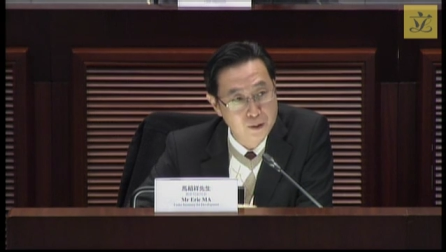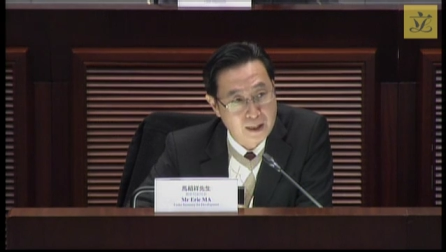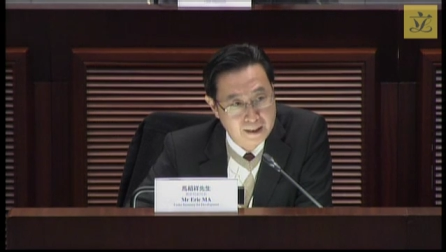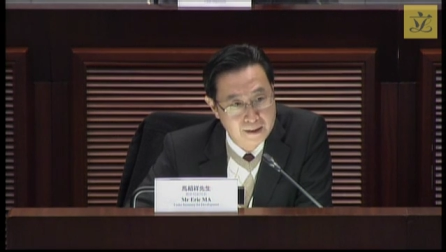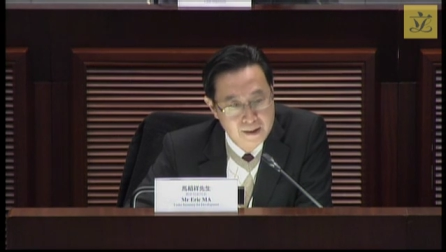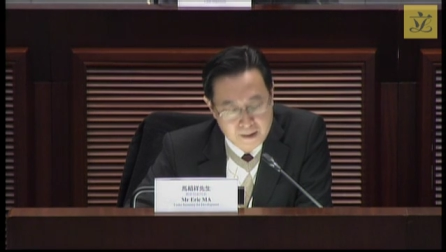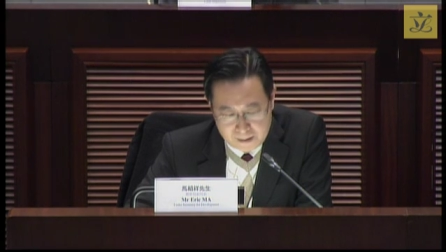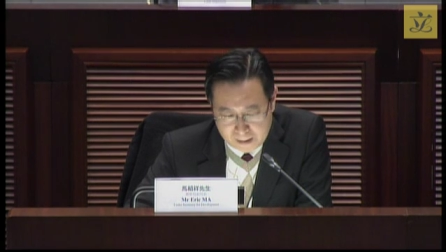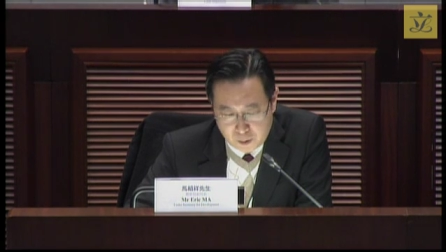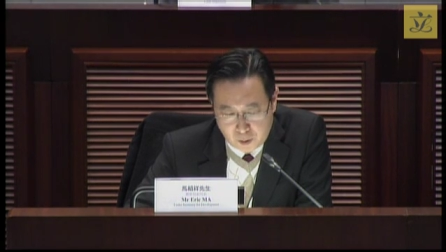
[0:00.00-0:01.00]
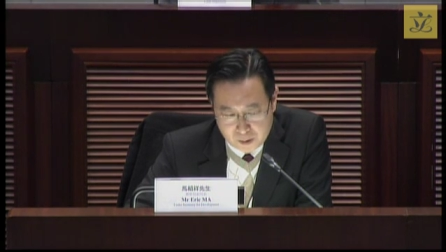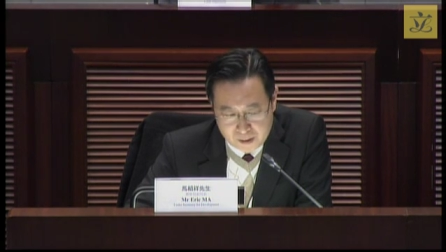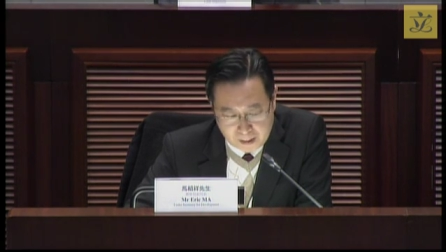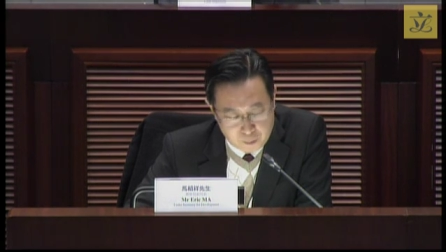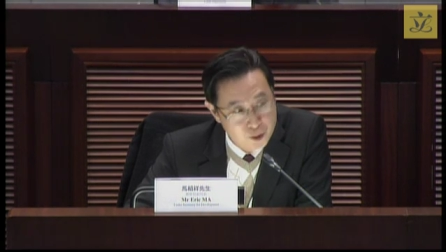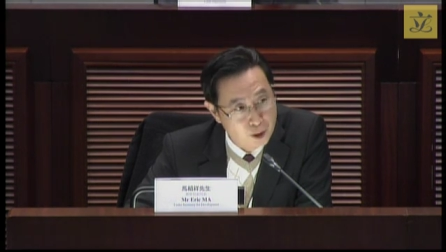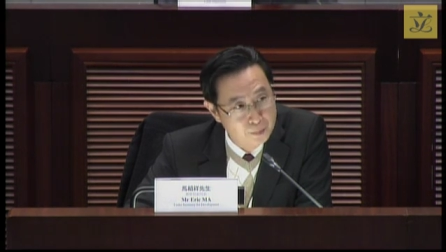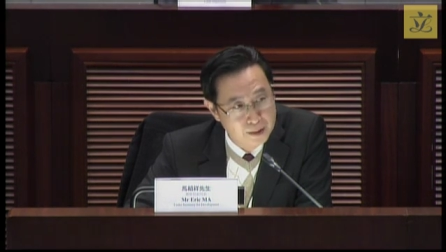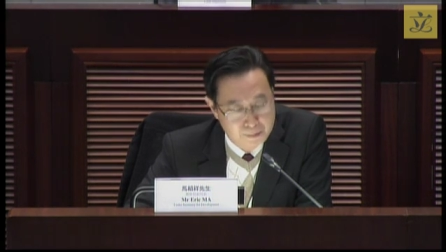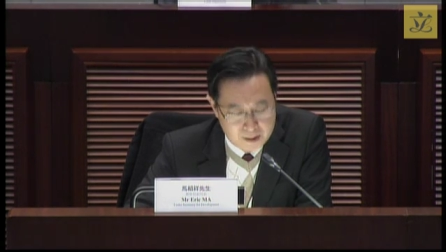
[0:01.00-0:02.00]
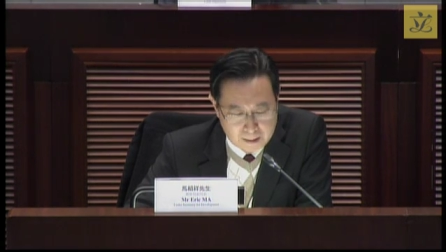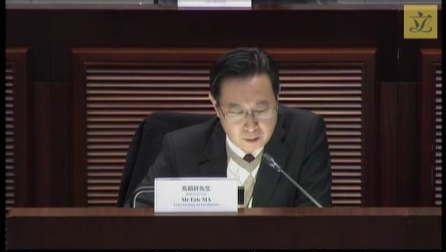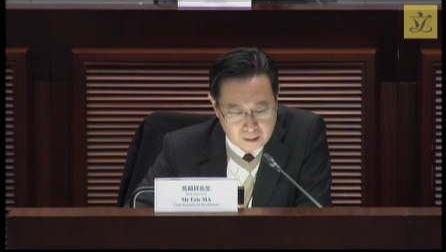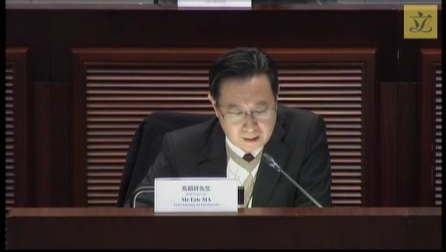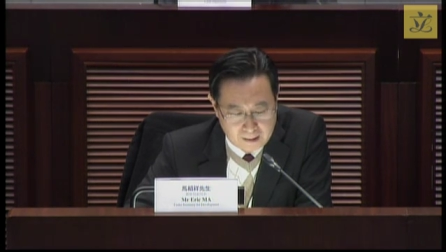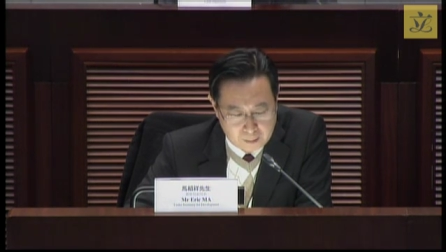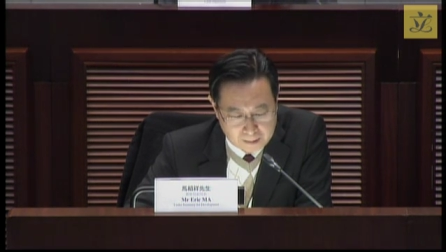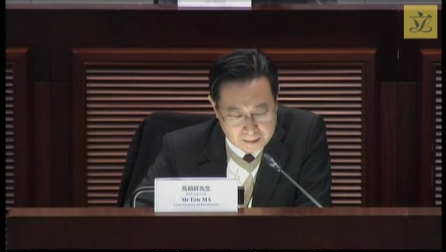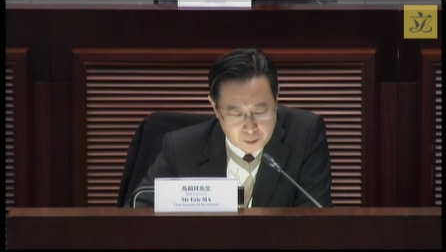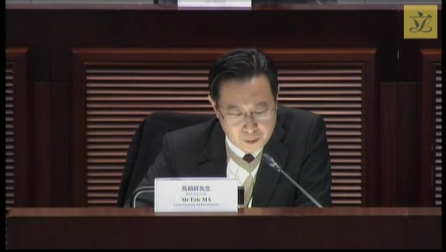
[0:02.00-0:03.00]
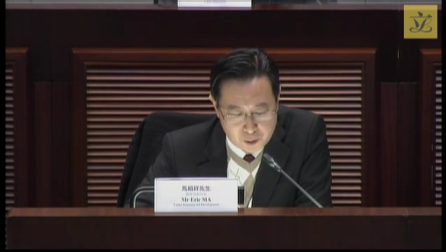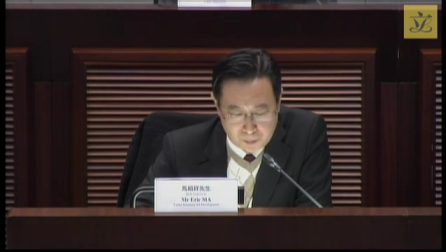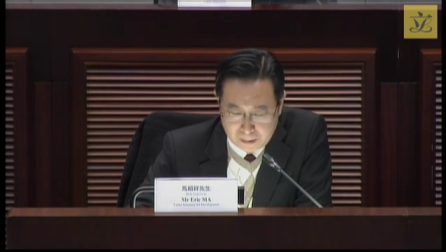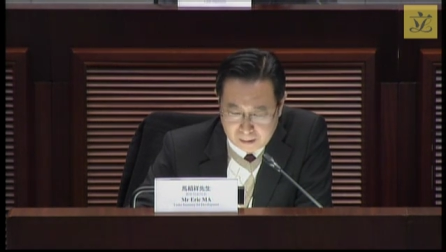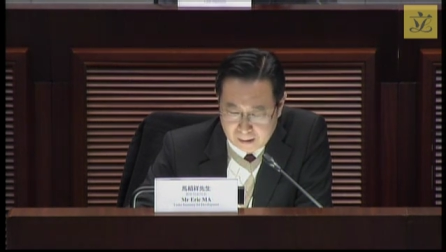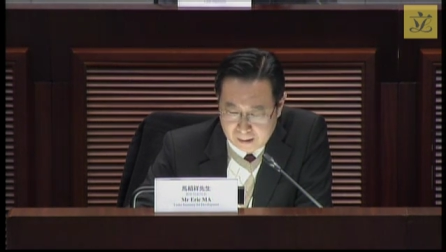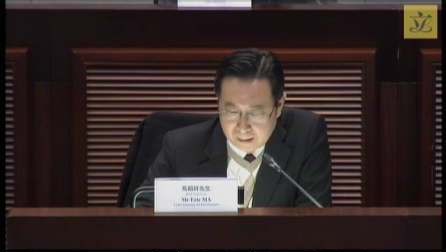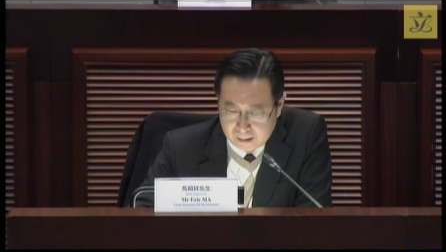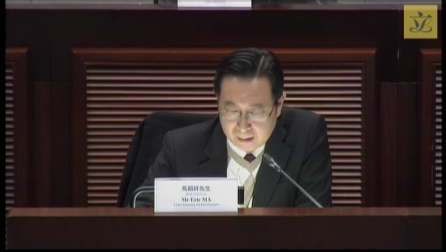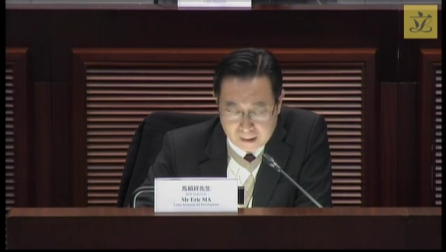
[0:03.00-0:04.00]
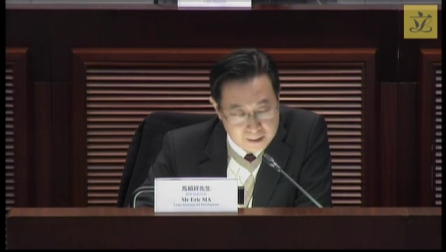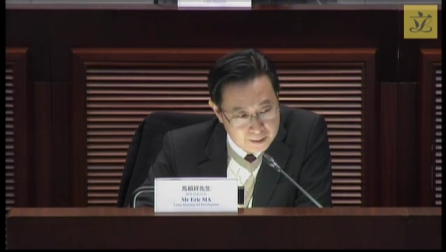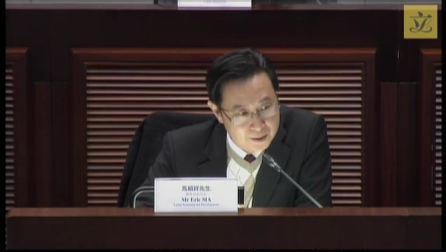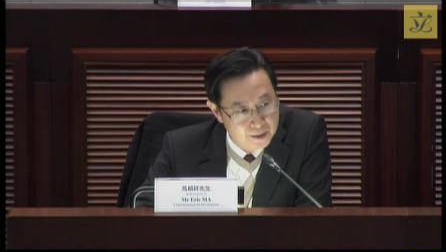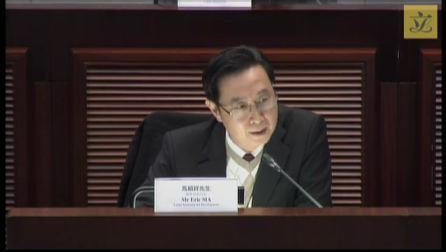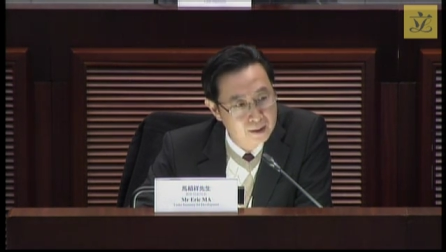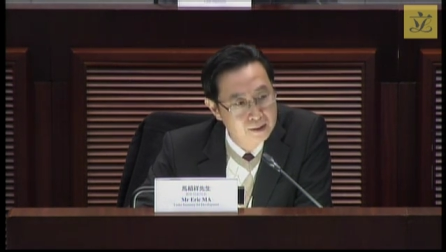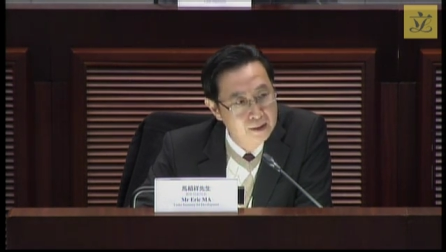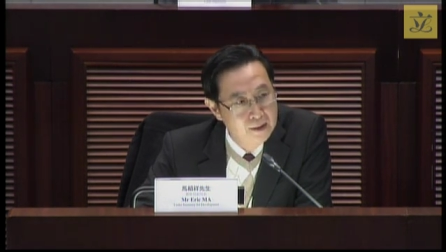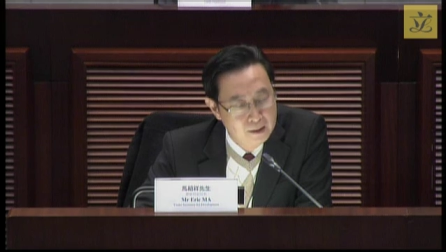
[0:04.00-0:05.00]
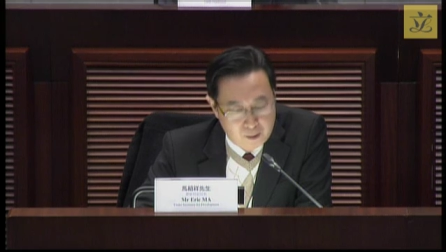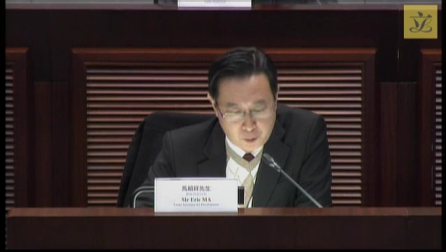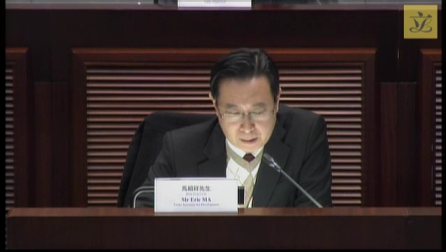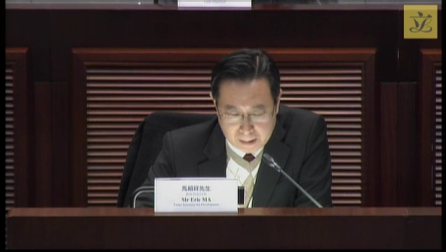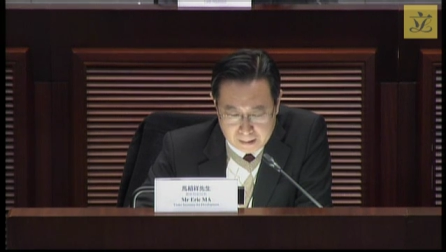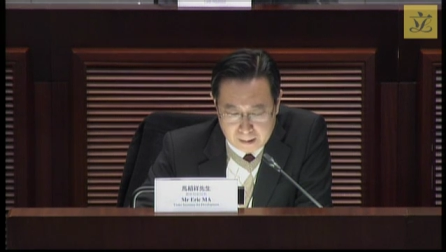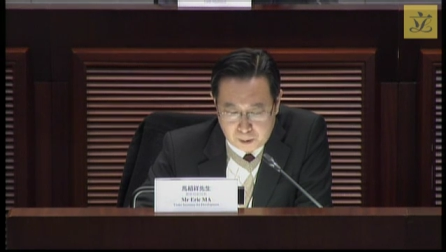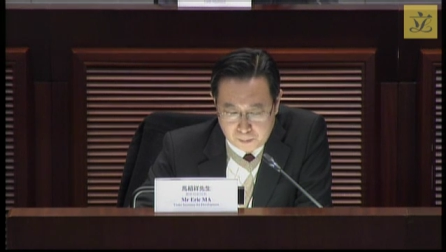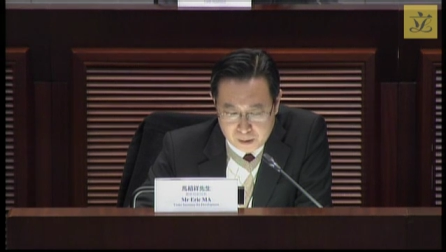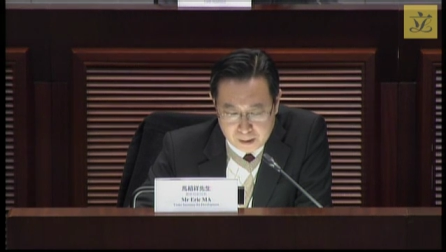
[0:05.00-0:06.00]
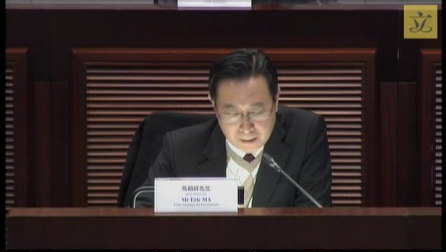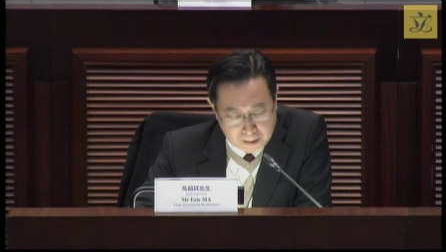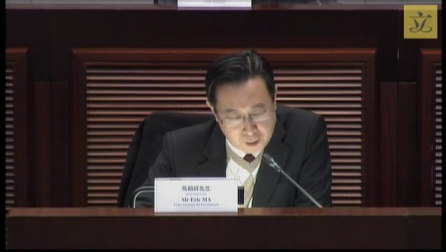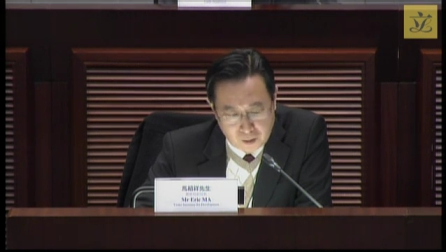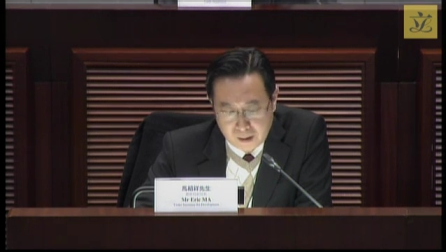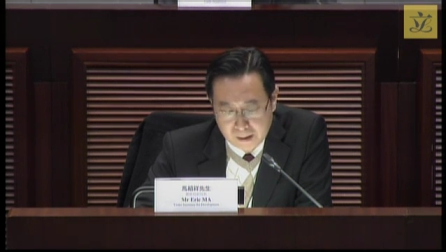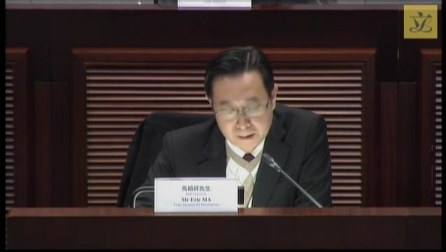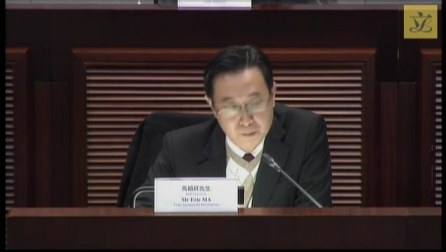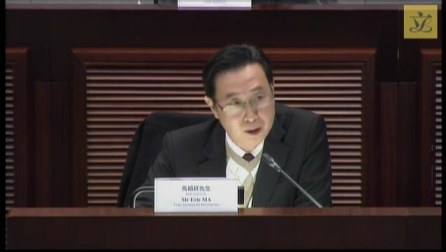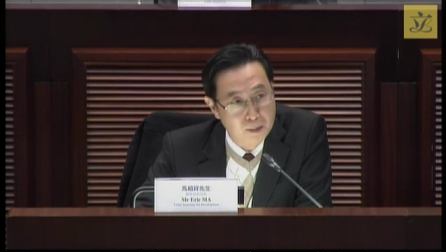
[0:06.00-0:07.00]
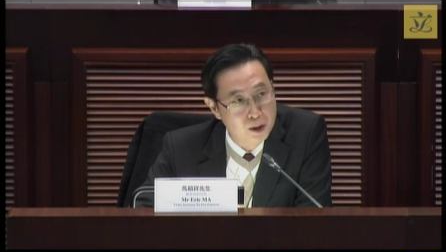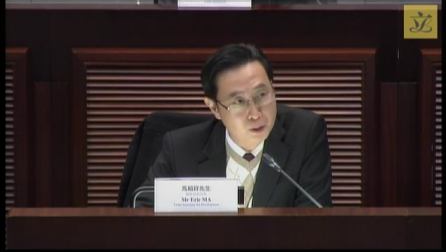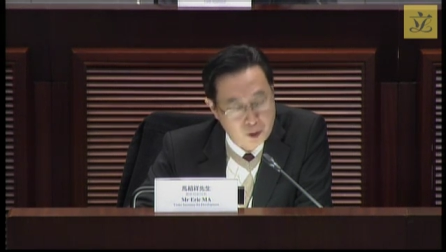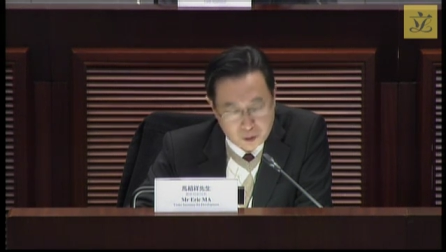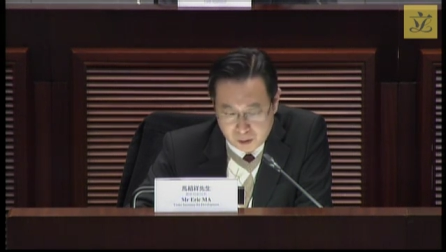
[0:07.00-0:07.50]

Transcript: and we cannot just relax the plot ratio across the board because we would have to